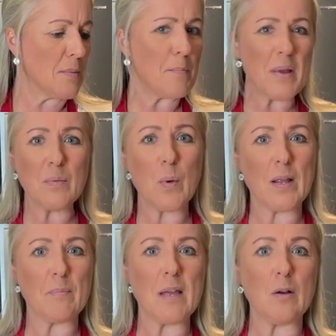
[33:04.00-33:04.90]
our
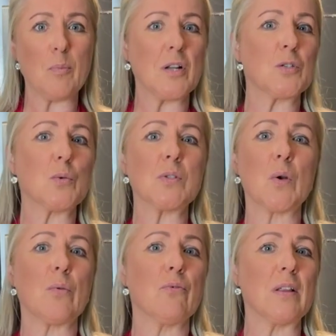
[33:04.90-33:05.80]
beautiful coq au
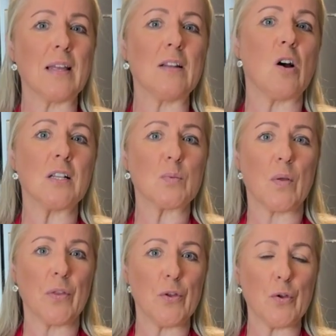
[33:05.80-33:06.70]
vin with our
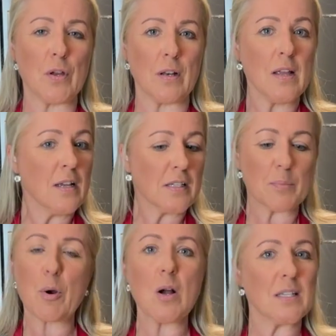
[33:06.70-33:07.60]
little baby
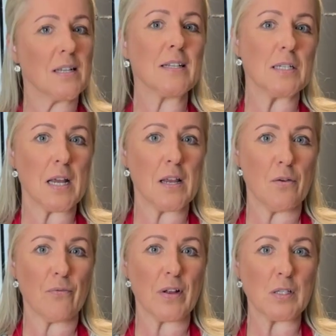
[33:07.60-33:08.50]
roast
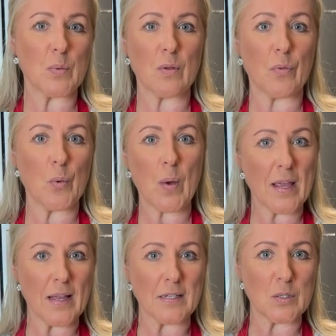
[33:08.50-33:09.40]
steamed
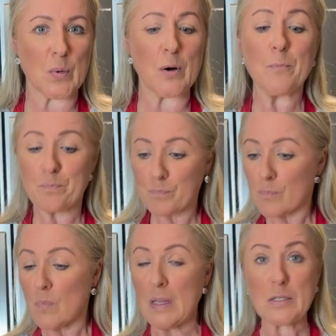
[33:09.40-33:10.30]
potatoes,
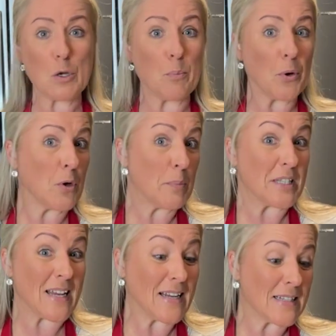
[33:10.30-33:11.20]
and that beautiful
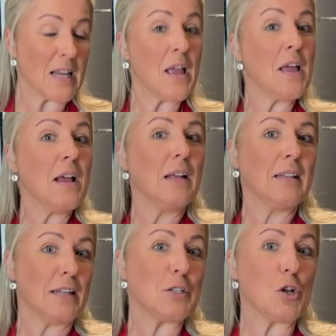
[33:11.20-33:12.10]
chicken, mushroom and
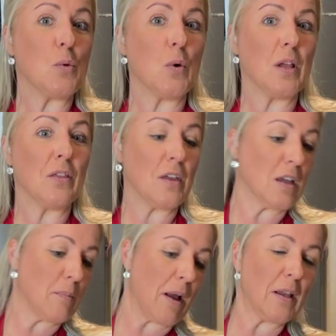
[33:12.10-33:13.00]
carrot, and
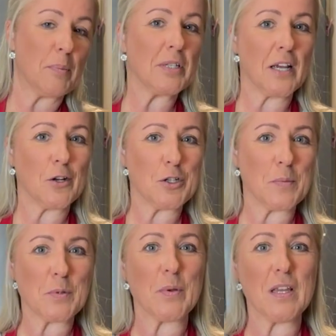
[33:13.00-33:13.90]
that beautiful
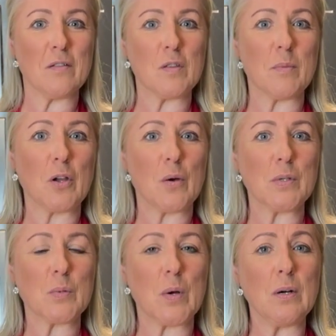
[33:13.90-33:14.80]
flavour. So I
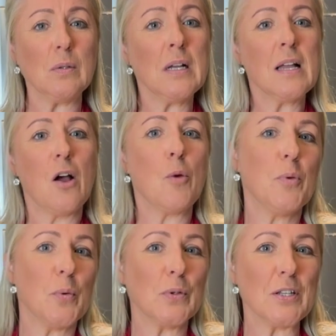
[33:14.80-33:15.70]
hope you enjoy it.
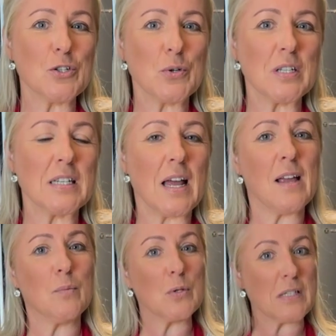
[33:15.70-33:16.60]
It's another
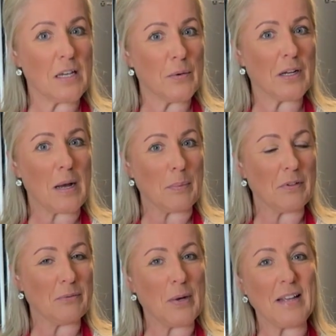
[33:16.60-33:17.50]
really quick and easy
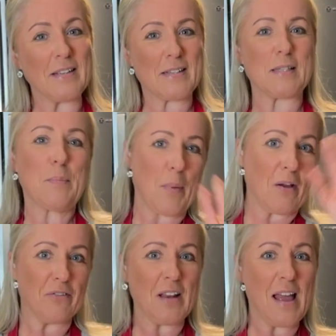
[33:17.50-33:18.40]
one. It's a
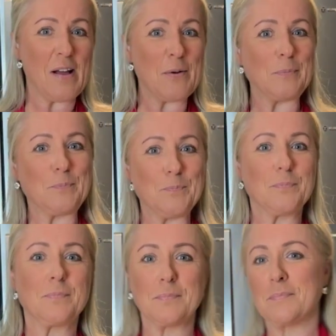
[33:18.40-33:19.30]
midweek meal, but it's
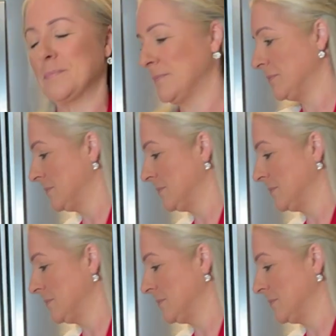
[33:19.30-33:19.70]
also a really